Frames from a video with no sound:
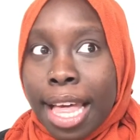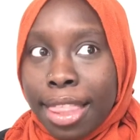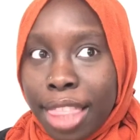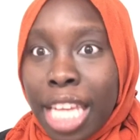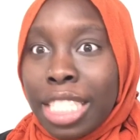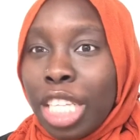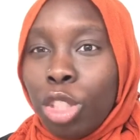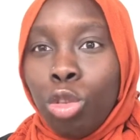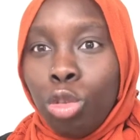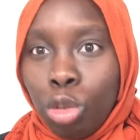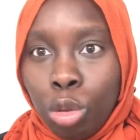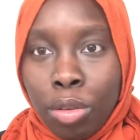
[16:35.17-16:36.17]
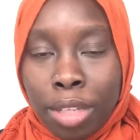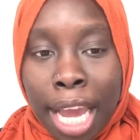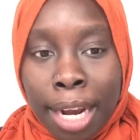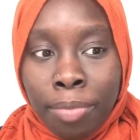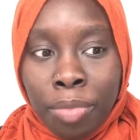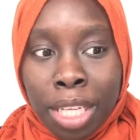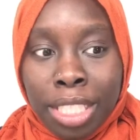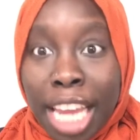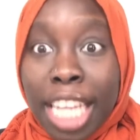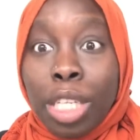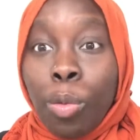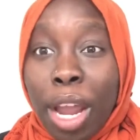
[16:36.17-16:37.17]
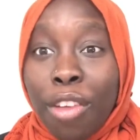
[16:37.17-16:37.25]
things that takes away